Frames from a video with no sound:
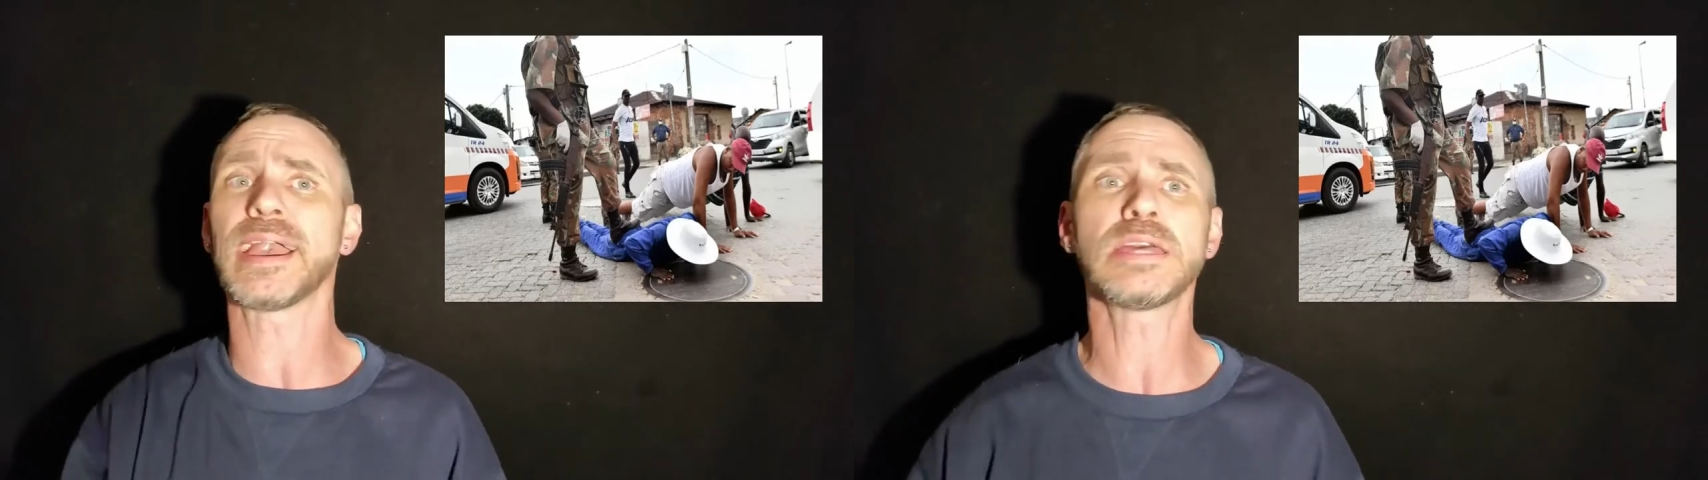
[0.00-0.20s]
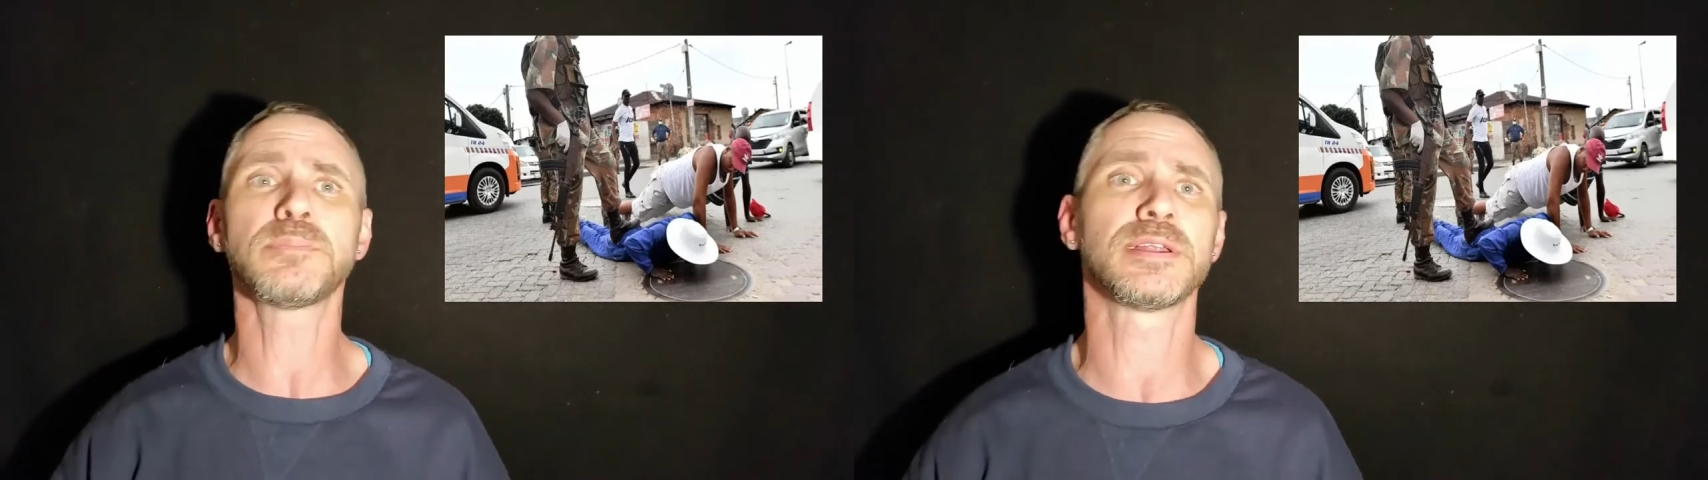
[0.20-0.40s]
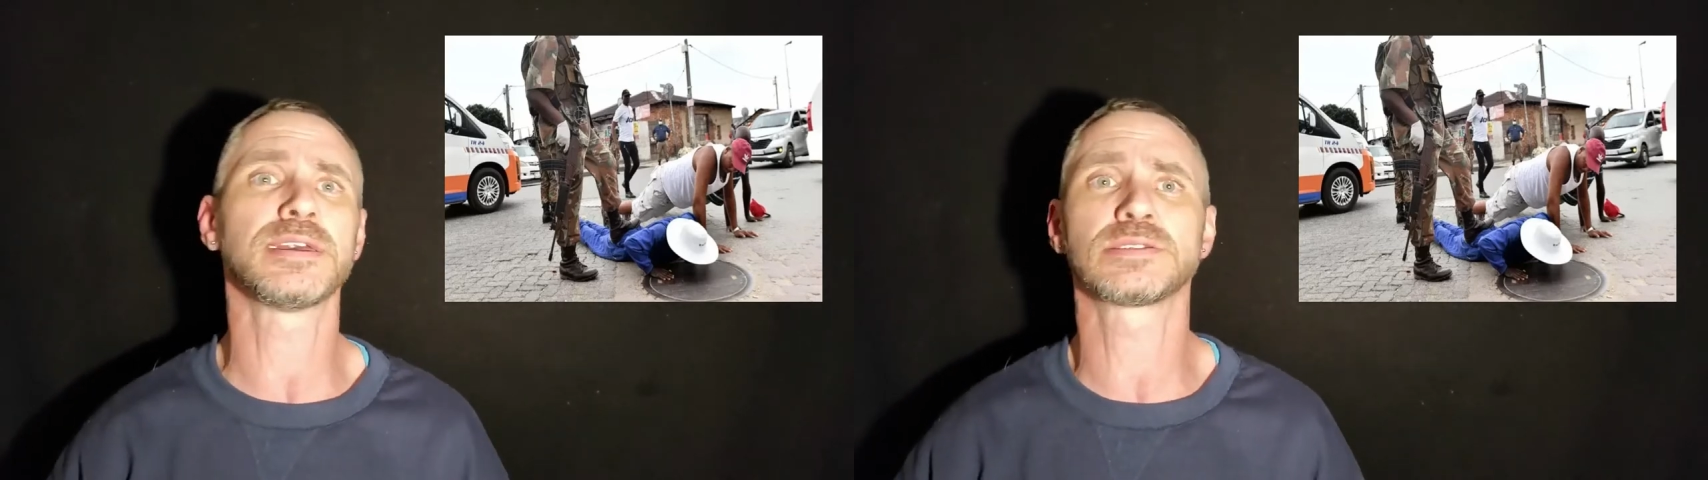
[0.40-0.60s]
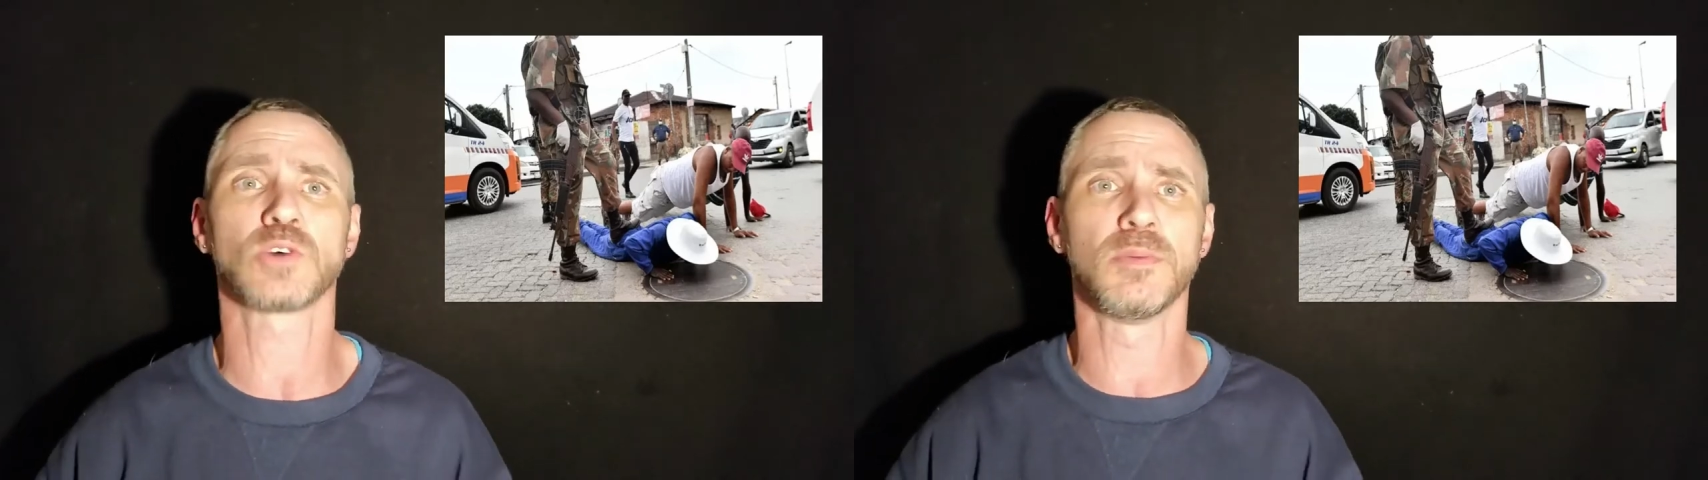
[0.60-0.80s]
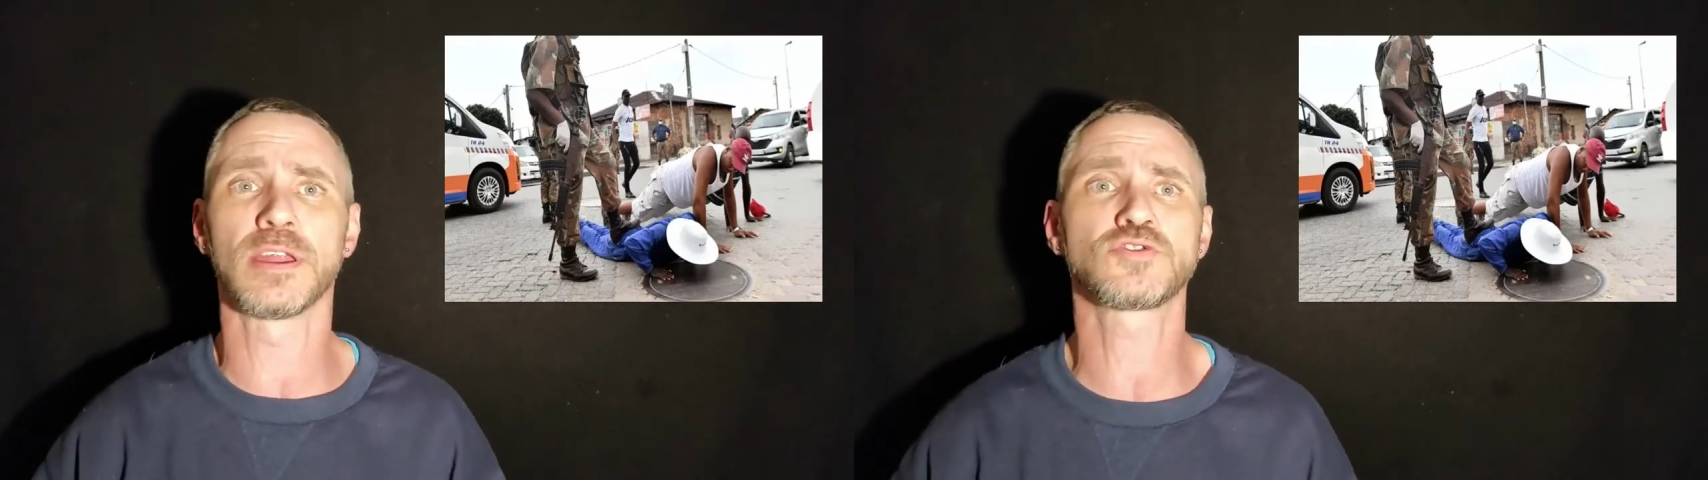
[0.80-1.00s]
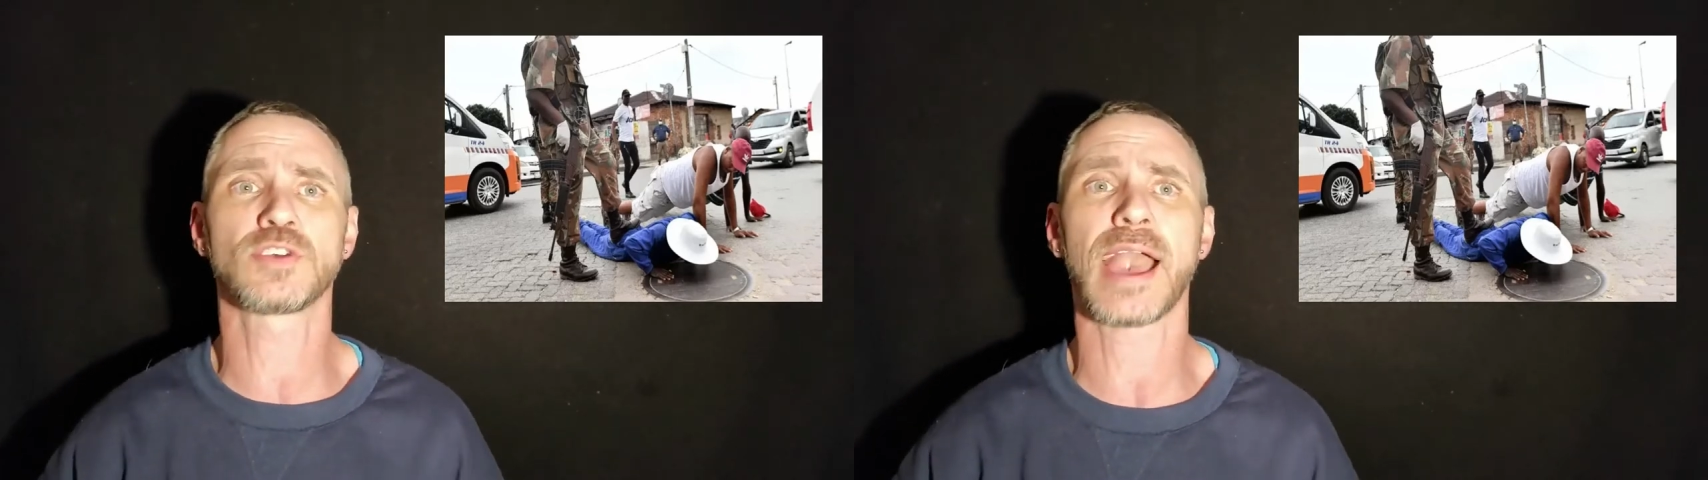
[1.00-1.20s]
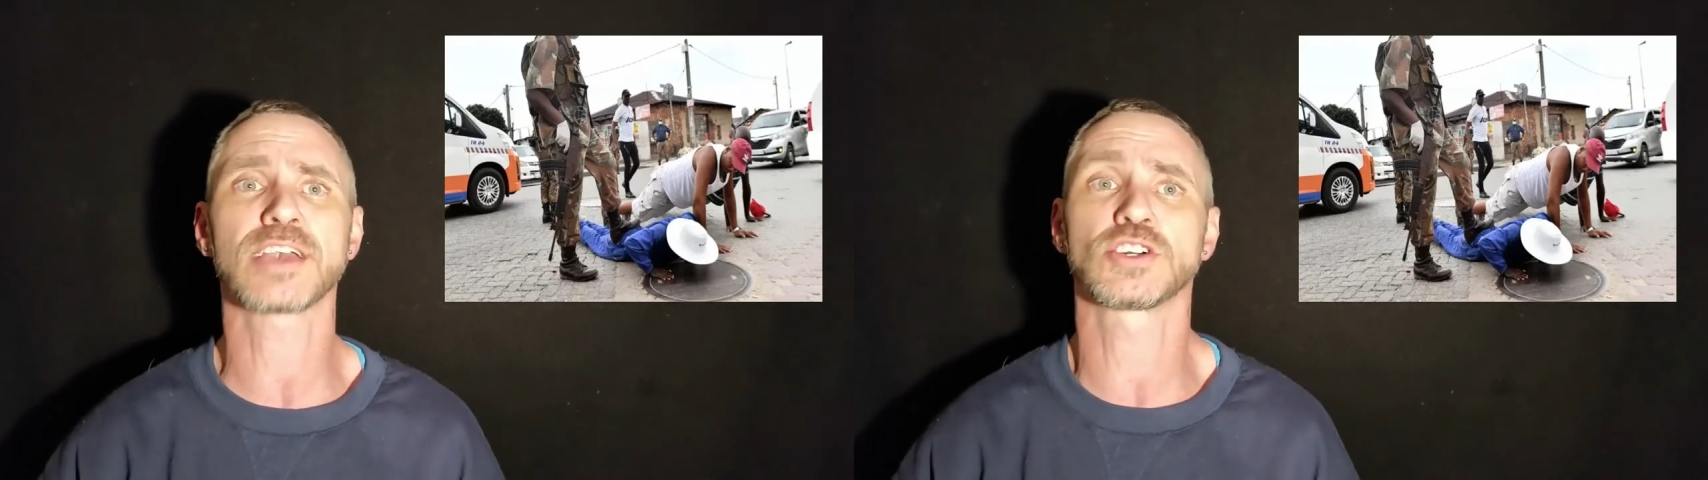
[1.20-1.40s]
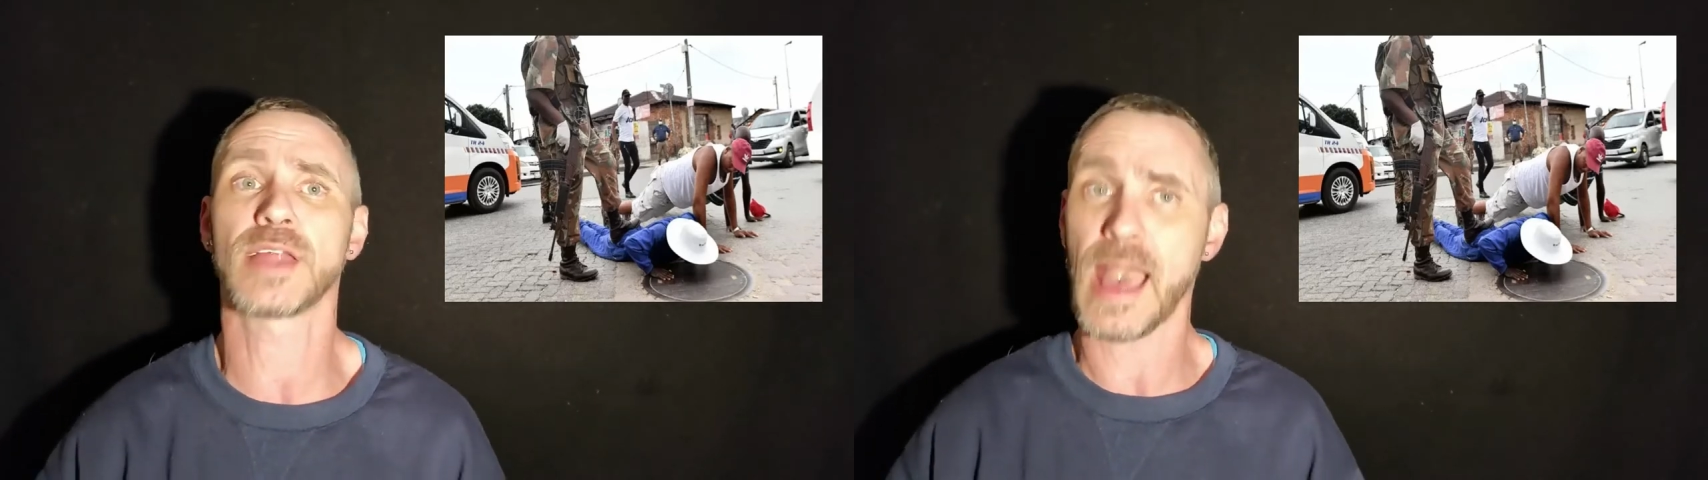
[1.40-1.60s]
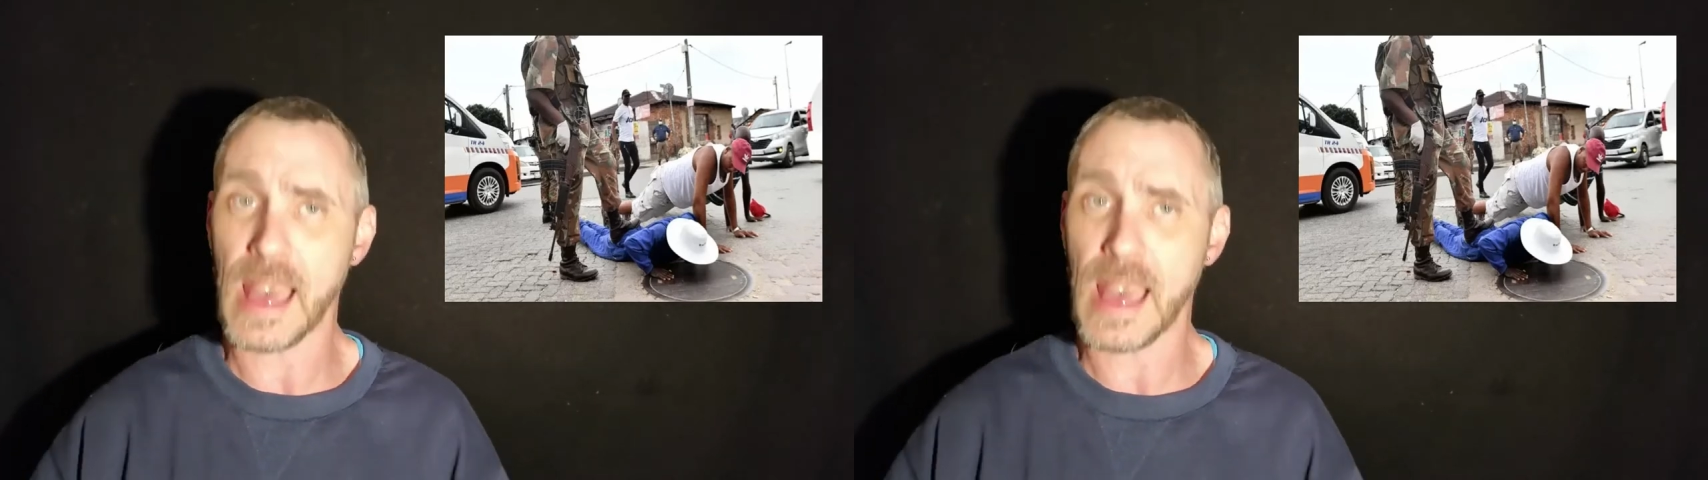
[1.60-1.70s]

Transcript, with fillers: any police or military action